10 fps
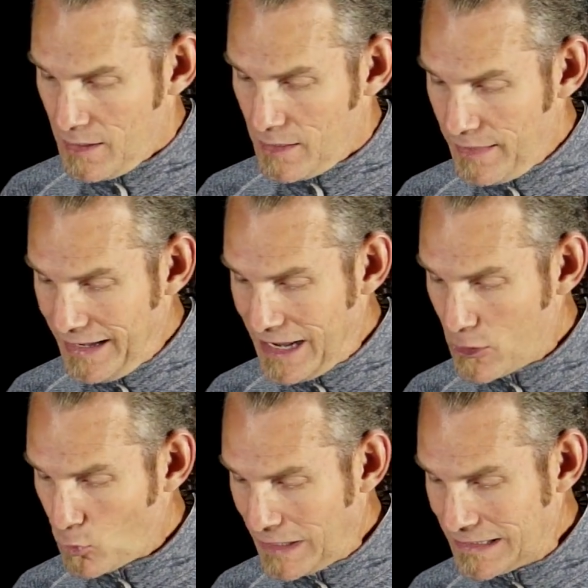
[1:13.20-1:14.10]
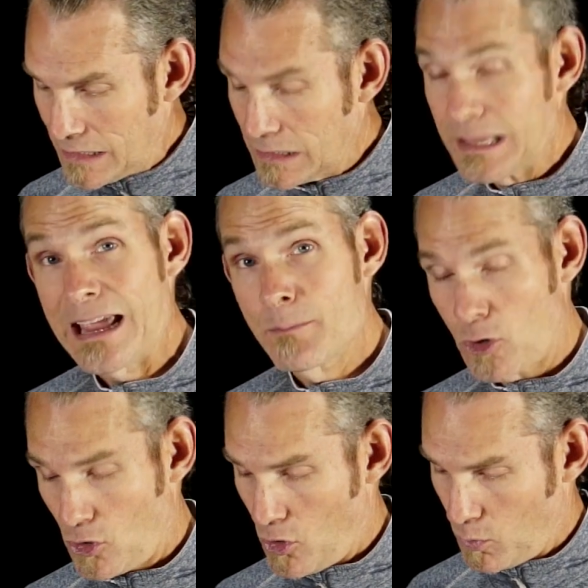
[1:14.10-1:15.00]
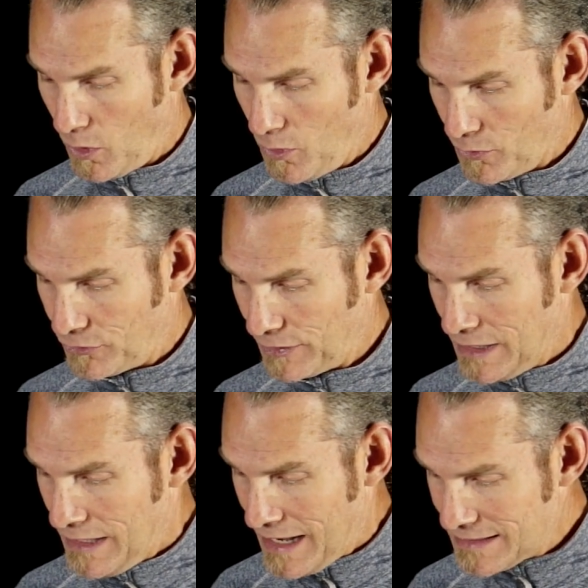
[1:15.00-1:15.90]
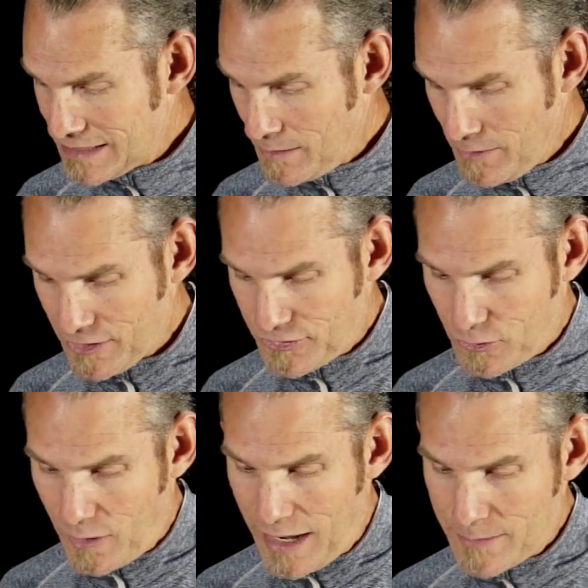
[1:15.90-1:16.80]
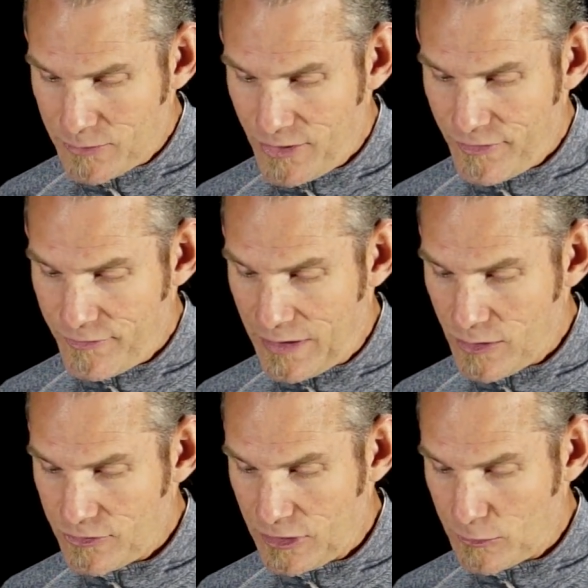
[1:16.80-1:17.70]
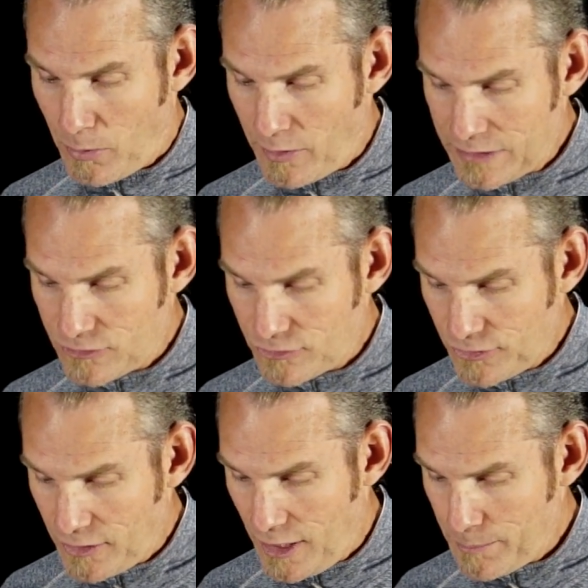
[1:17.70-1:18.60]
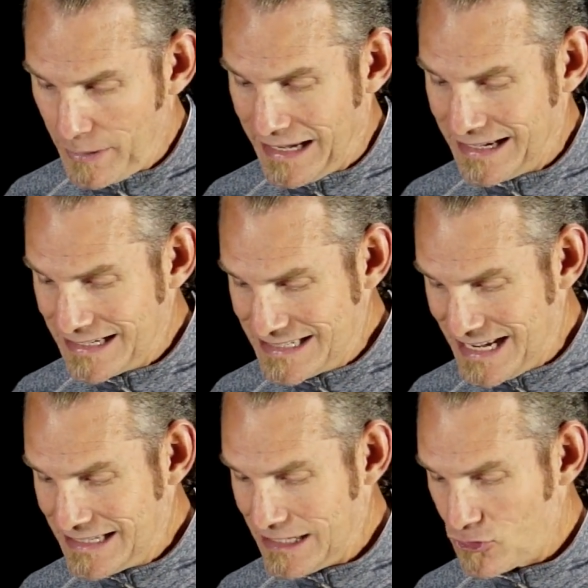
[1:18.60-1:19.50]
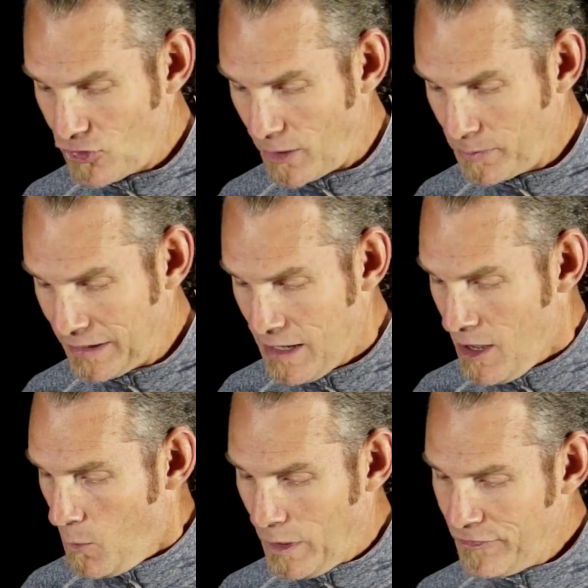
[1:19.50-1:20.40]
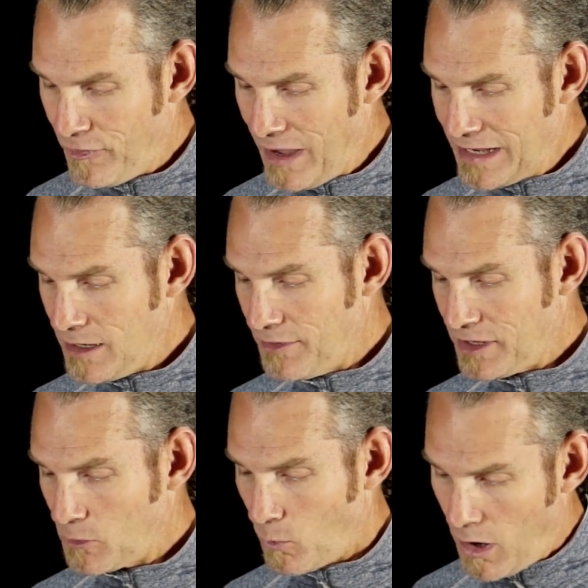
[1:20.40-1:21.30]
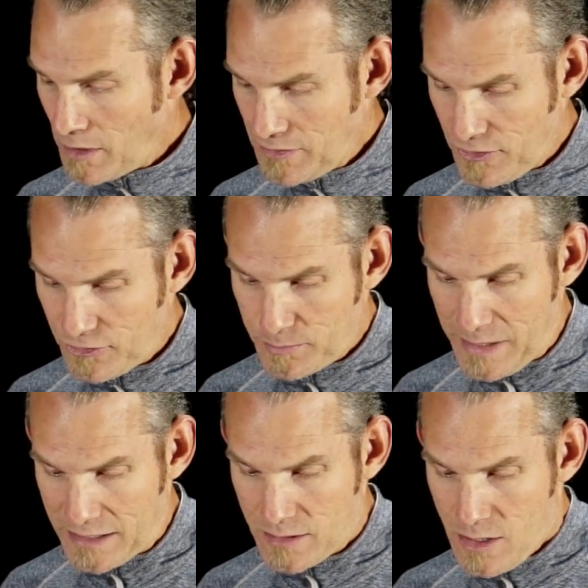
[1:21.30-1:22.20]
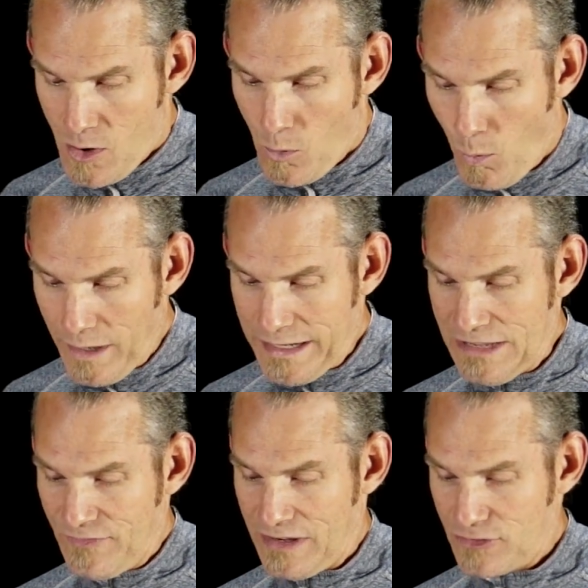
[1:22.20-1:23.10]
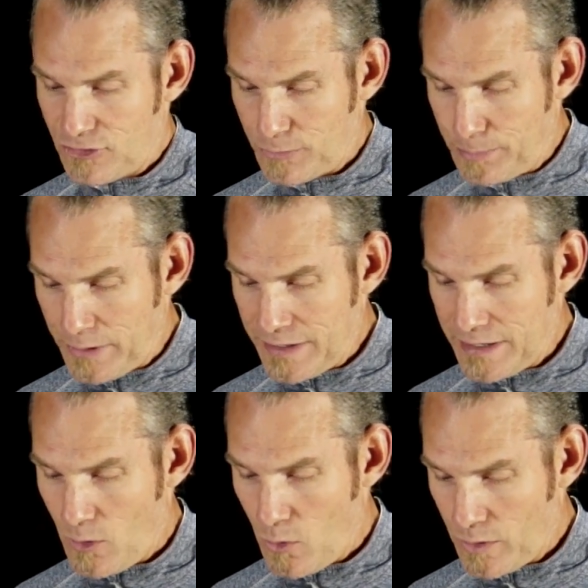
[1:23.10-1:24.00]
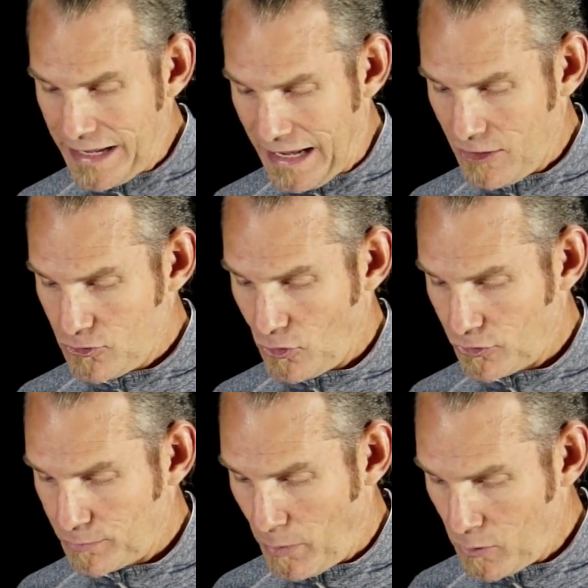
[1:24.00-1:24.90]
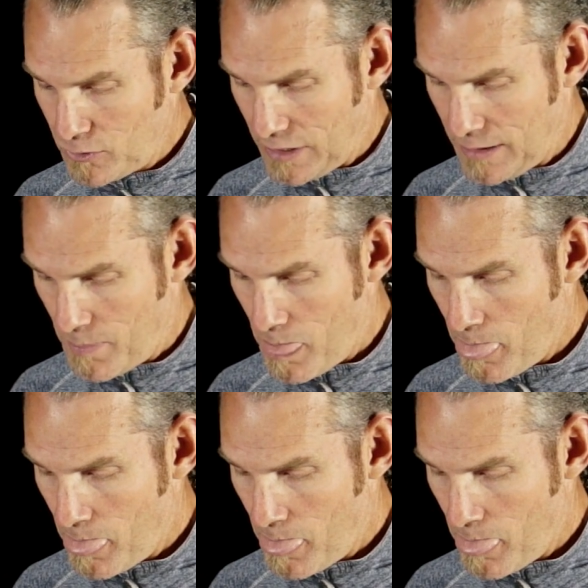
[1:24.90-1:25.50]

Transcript: Then a great clamor arose, and some of the scribes of the Pharisees' party stood up and contended sharply, "We find nothing wrong in this man. What if a spirit or an angel spoke to him?"